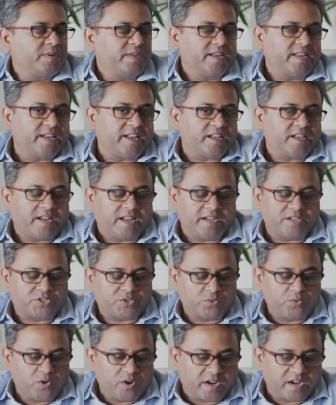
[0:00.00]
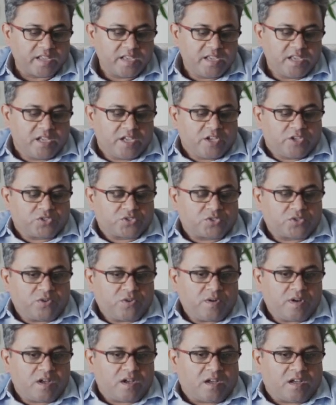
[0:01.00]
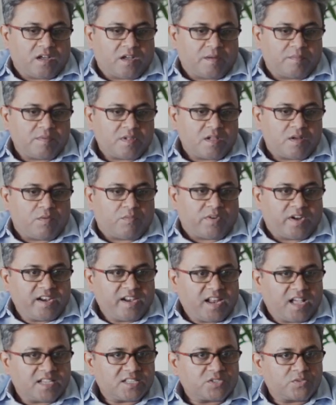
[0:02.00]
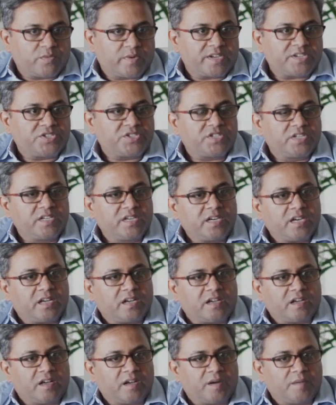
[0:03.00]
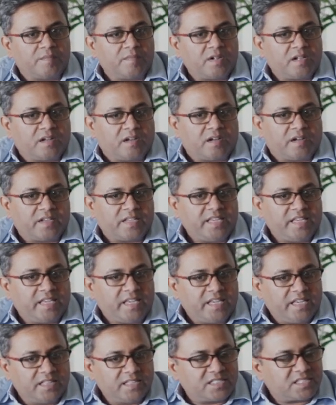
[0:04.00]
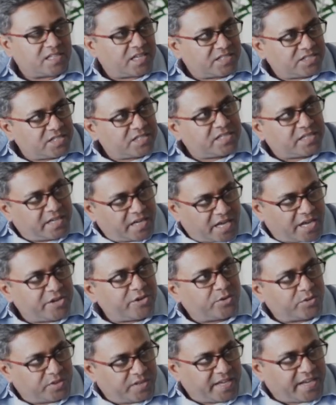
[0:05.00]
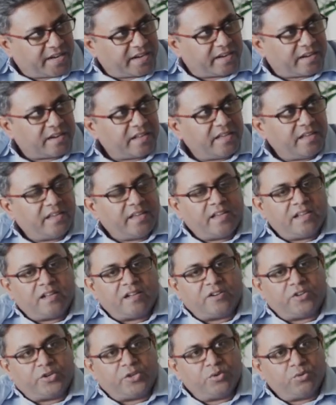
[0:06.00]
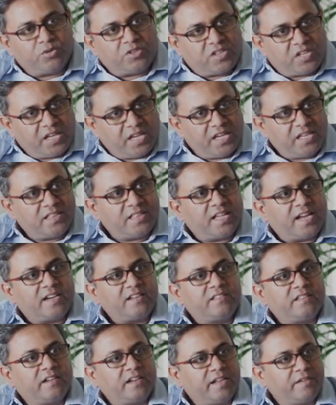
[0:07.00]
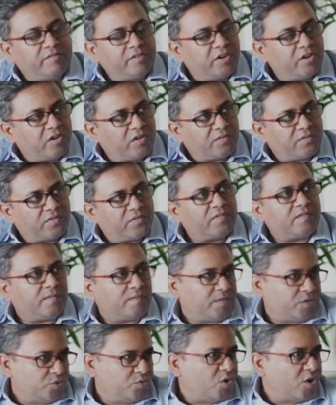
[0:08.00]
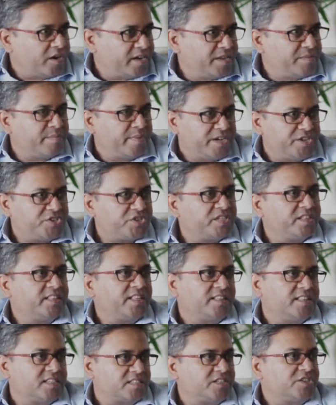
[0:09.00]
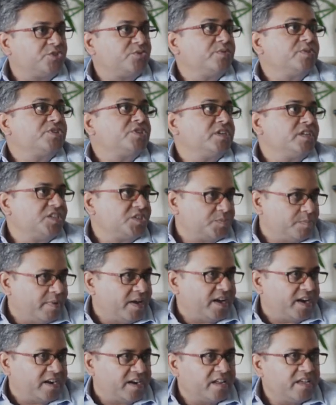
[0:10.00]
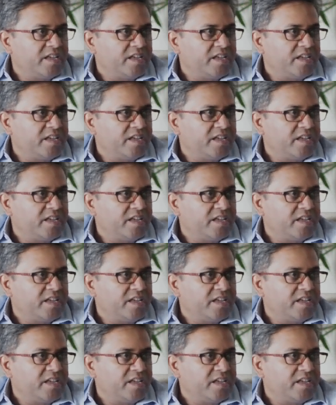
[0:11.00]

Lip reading: people and so on. So, one last question. In such a scenario, then, do you think that the level of, you already mentioned that the situation is bad,